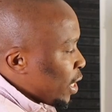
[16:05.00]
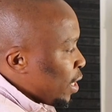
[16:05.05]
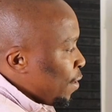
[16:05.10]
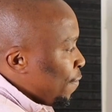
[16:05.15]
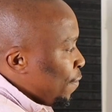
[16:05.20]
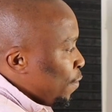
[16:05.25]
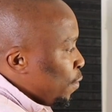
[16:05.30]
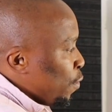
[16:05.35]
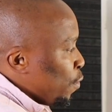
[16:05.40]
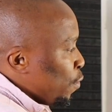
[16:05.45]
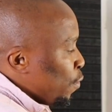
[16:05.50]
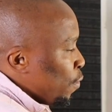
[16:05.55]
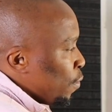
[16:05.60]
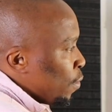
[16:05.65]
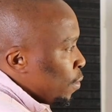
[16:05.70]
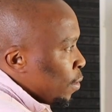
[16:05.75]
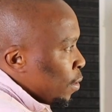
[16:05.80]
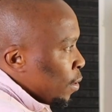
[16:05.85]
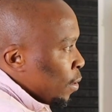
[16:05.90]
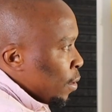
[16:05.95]
to give you
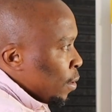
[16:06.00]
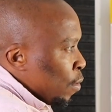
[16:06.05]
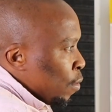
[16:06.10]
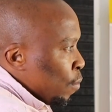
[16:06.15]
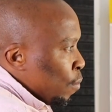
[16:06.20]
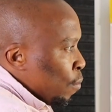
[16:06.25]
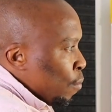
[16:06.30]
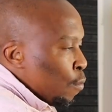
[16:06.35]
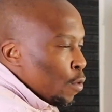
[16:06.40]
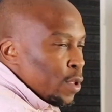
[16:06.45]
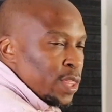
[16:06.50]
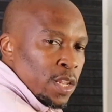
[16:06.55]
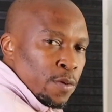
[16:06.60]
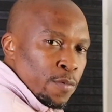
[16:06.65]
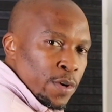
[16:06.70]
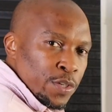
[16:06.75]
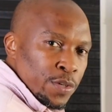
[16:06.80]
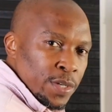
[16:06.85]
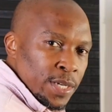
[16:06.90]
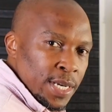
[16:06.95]
more
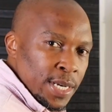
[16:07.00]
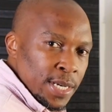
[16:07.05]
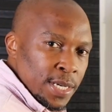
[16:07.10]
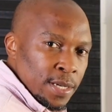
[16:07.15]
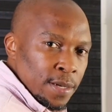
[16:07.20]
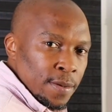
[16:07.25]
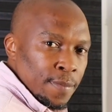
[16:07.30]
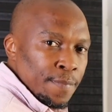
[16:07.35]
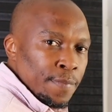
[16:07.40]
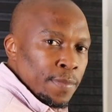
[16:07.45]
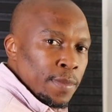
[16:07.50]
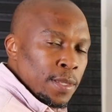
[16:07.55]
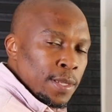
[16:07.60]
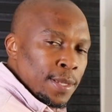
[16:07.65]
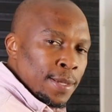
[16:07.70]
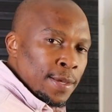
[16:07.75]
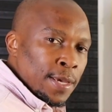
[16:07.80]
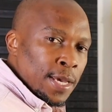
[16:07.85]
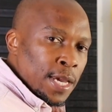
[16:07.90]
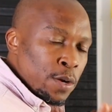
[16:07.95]
than what you need
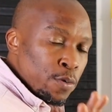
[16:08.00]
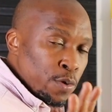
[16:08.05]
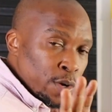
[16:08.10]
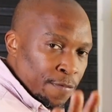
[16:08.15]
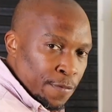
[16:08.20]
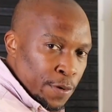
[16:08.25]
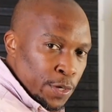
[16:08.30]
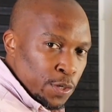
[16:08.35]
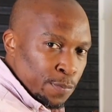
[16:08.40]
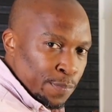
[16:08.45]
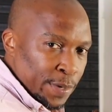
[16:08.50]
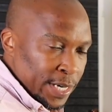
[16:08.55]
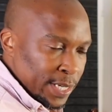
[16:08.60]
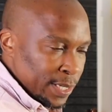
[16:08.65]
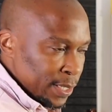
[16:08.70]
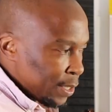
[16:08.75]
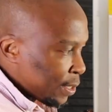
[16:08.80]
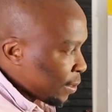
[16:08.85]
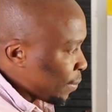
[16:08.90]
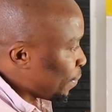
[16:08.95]
in order for you to
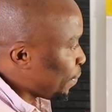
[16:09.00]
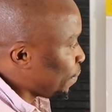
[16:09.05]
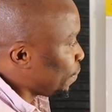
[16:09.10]
practice.